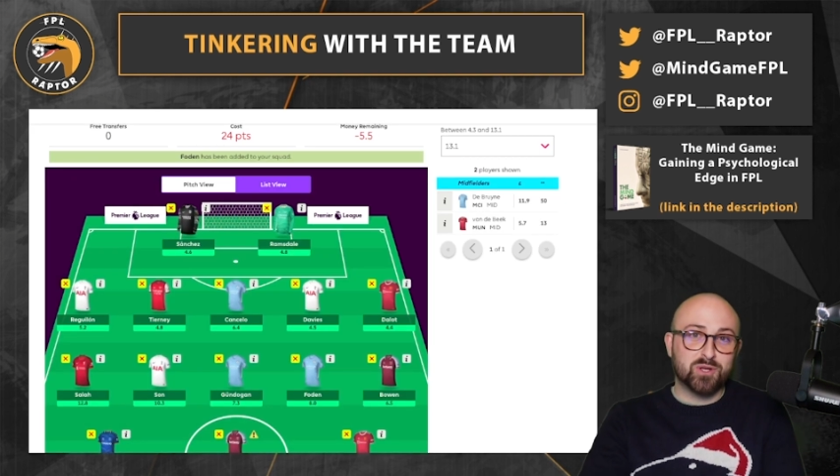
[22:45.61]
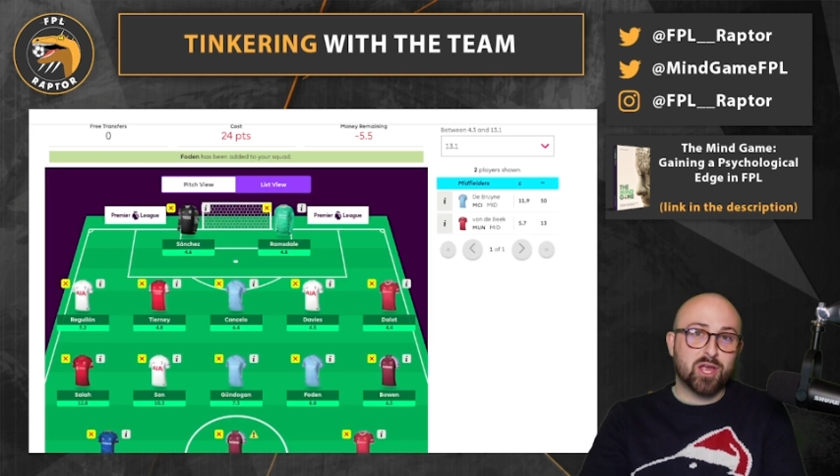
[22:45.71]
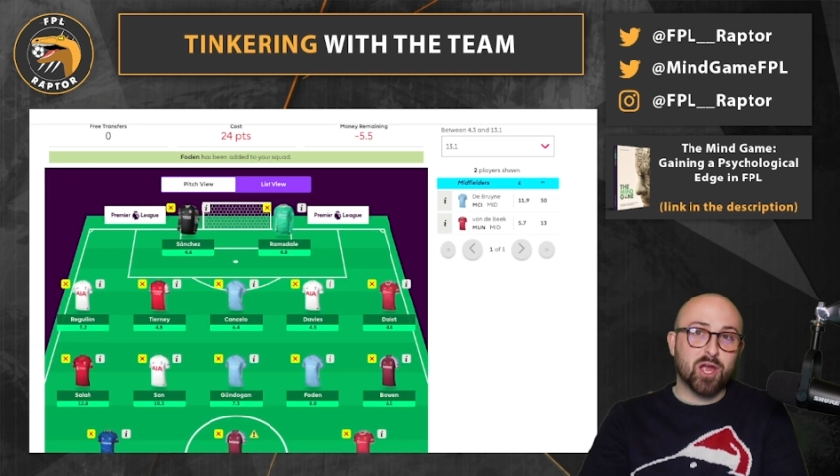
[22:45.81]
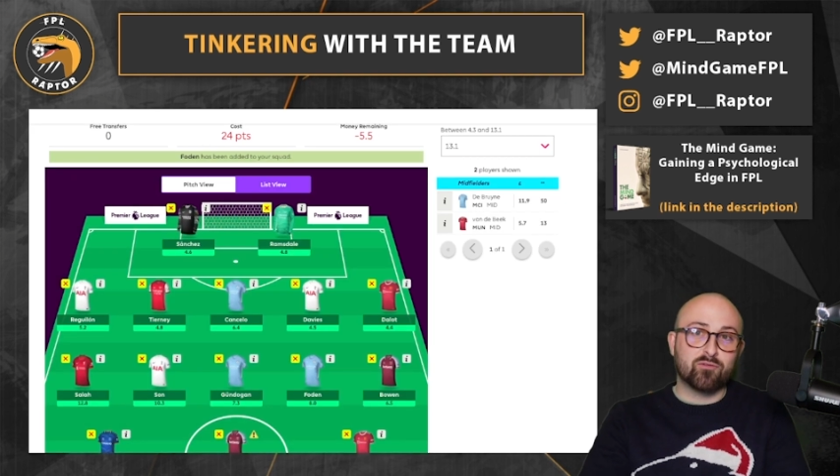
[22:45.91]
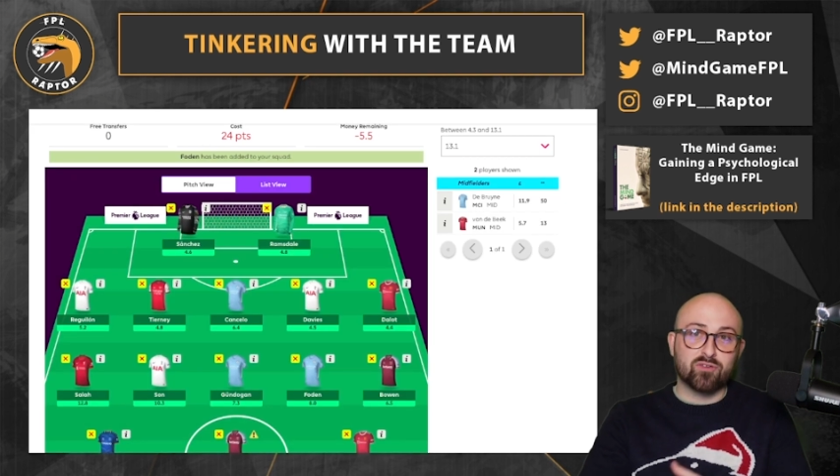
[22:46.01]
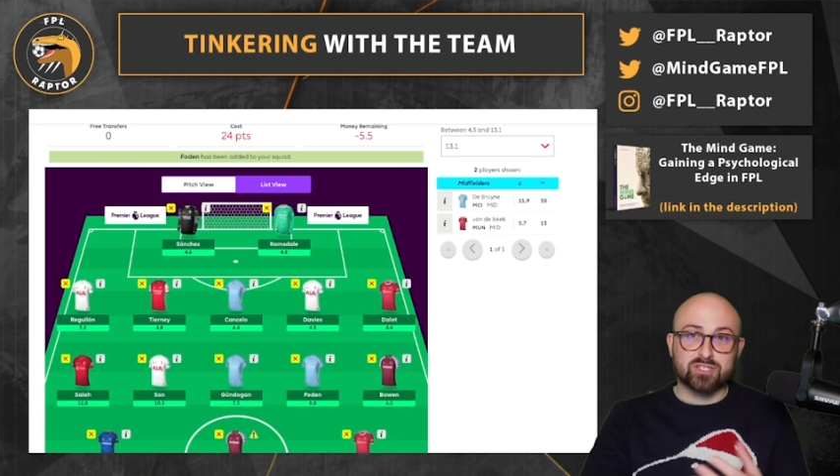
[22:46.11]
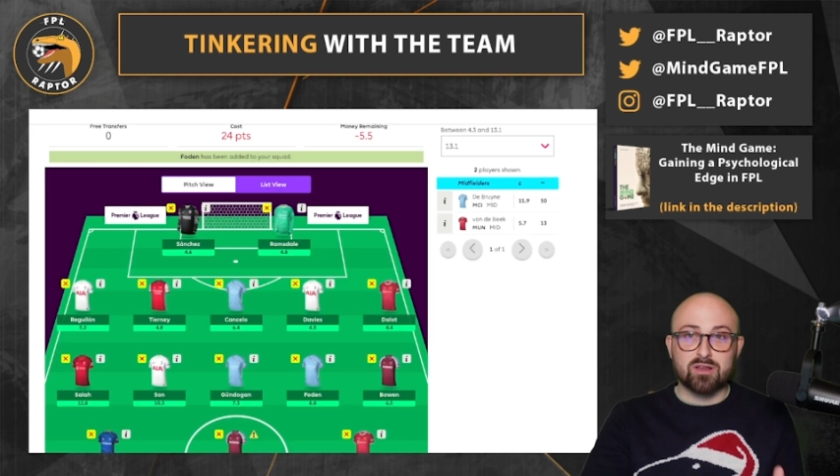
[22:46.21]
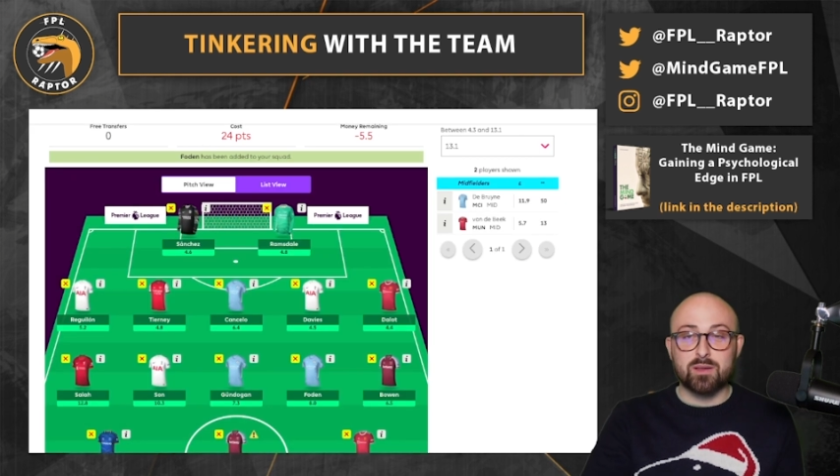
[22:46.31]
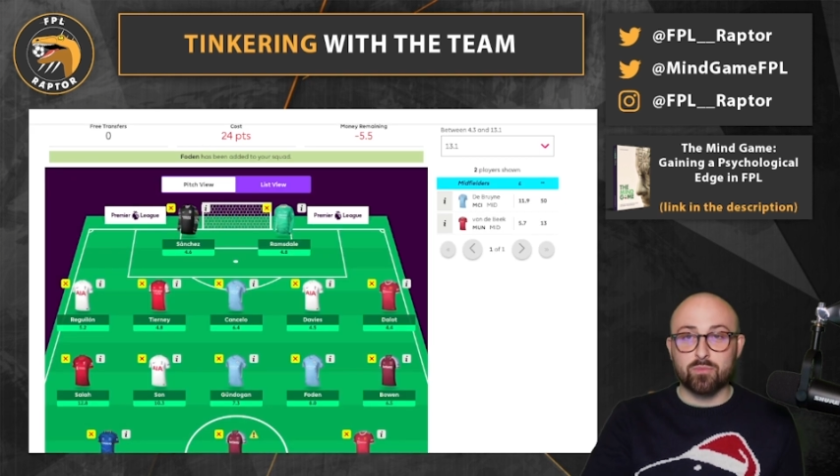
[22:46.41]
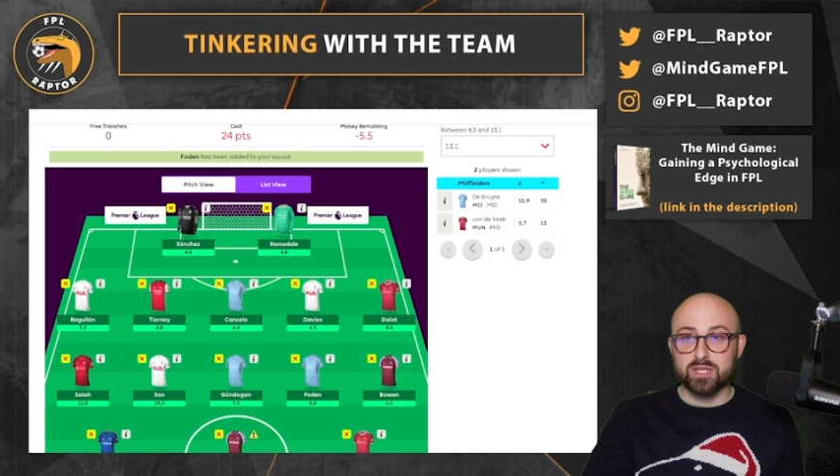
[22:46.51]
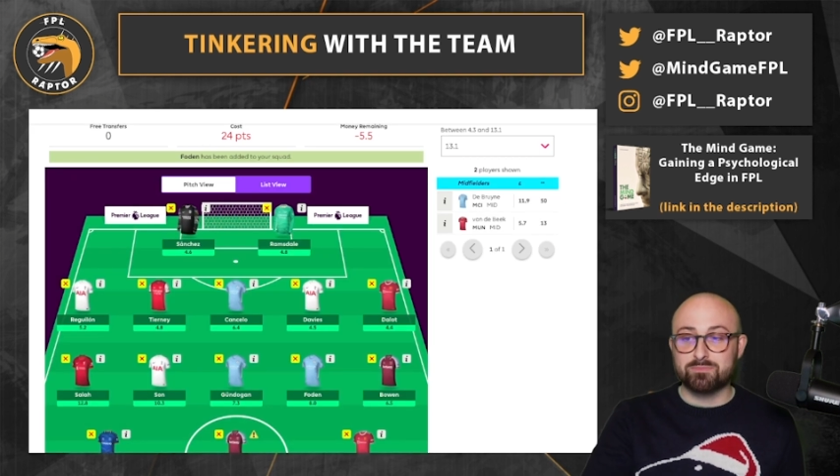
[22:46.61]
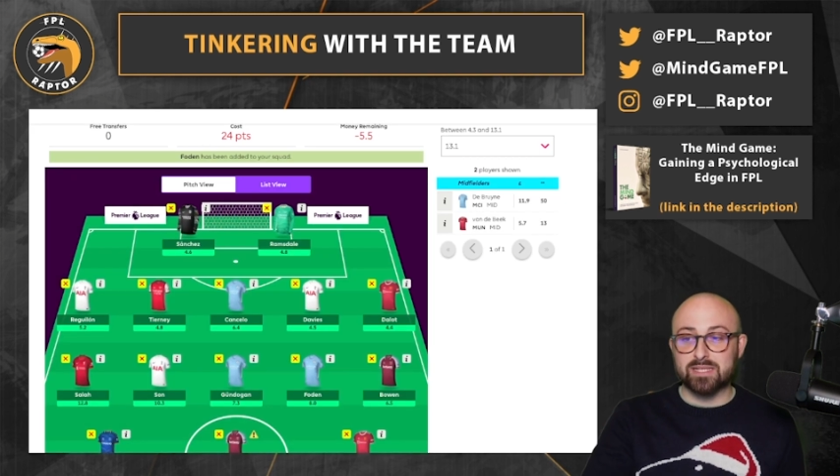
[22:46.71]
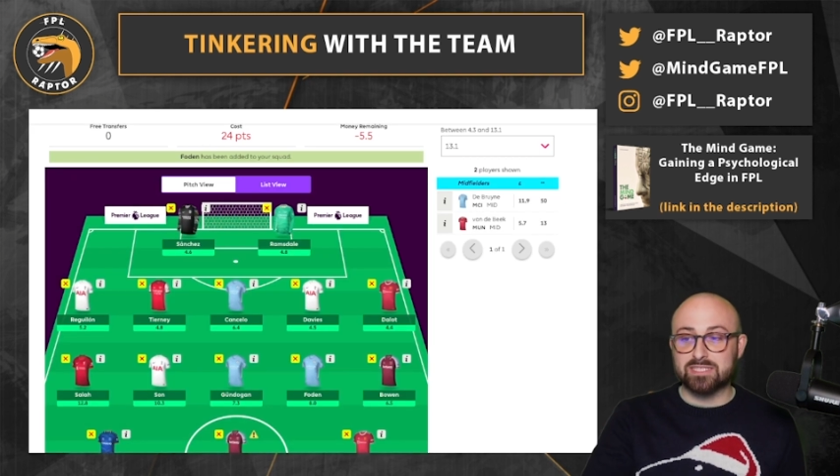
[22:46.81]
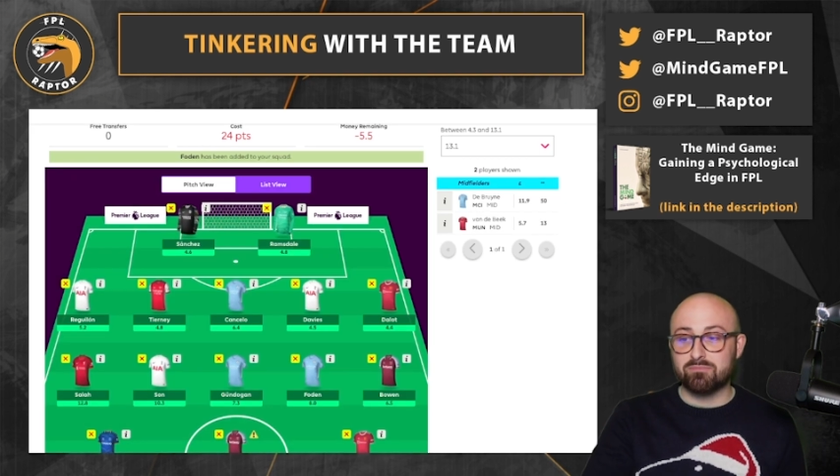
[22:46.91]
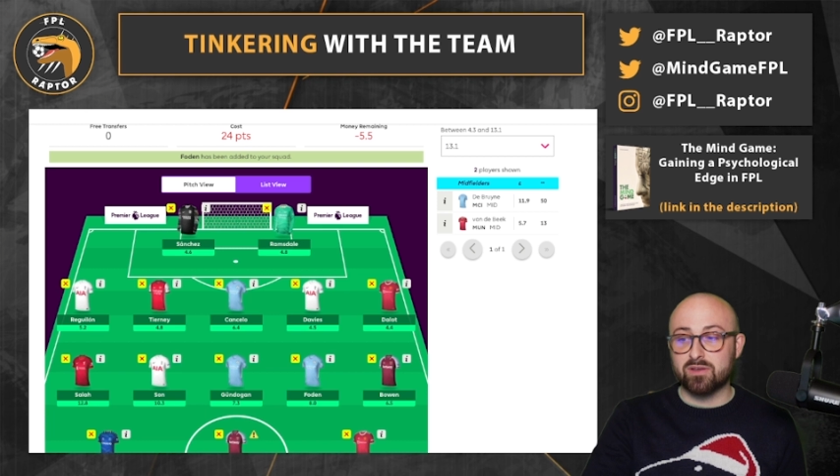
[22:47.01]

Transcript: You could go for a slightly more expensive